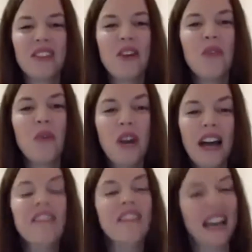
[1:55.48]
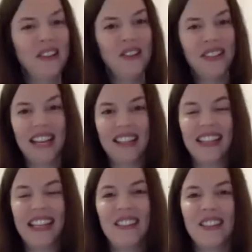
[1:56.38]
what are values
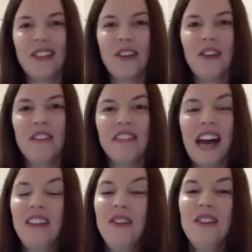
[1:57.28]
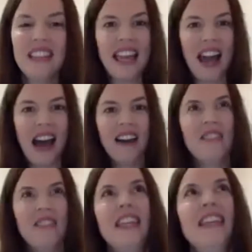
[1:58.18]
actually? So values, they
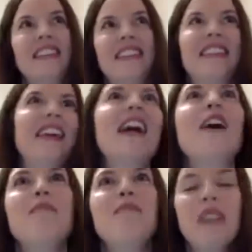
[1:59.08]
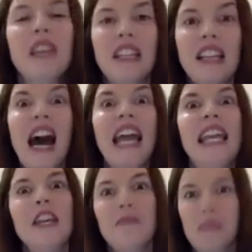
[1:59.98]
are these
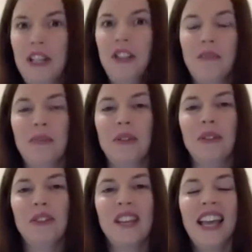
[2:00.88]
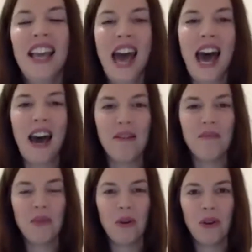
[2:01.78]
guiding principles,
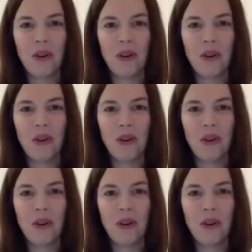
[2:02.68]
or